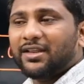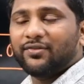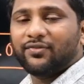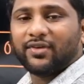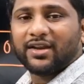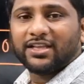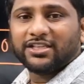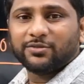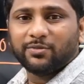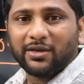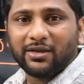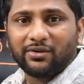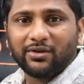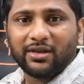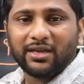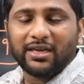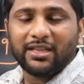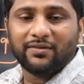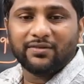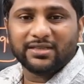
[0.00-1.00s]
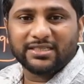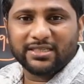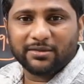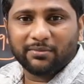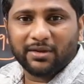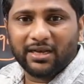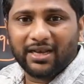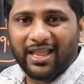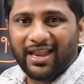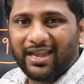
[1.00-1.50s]
the difference between
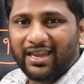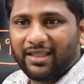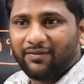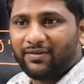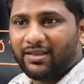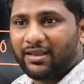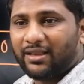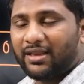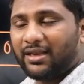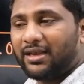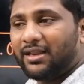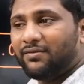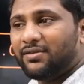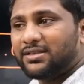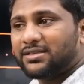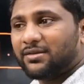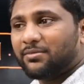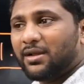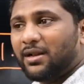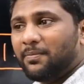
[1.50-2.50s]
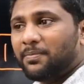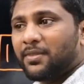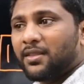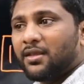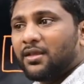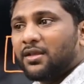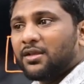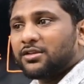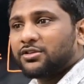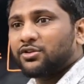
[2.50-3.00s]
divisible and indivisible?
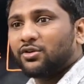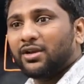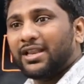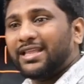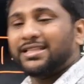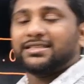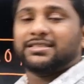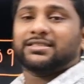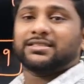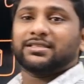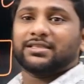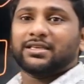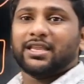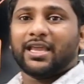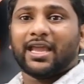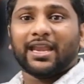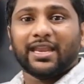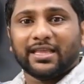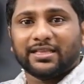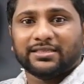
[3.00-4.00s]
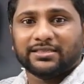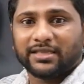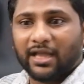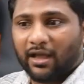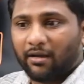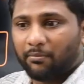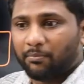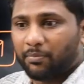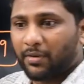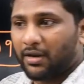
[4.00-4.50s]
So let's take an
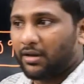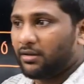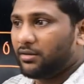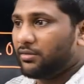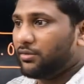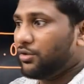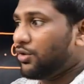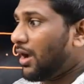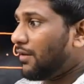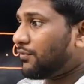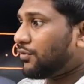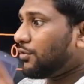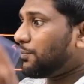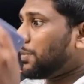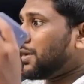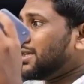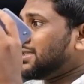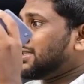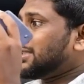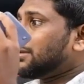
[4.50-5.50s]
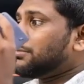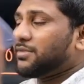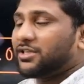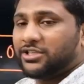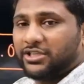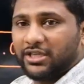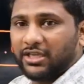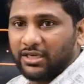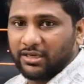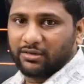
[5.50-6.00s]
example. You have to purchase a
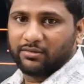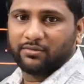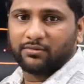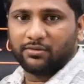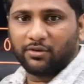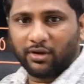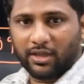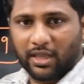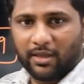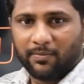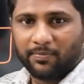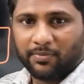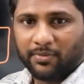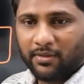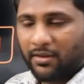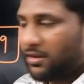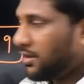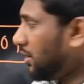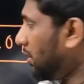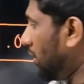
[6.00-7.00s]
machine. Okay.